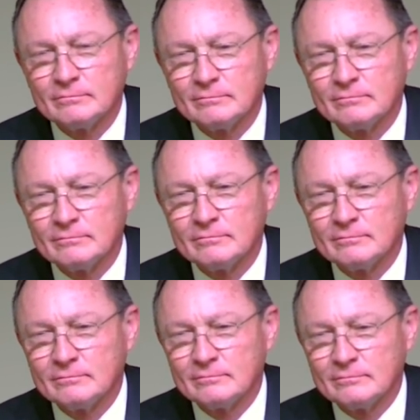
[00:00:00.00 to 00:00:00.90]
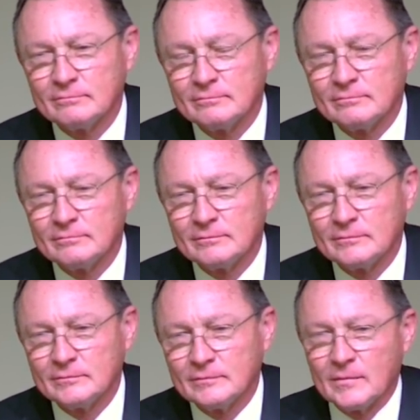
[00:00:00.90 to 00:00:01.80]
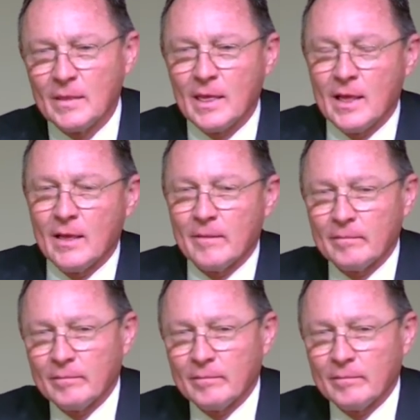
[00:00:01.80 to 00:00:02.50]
[no speech]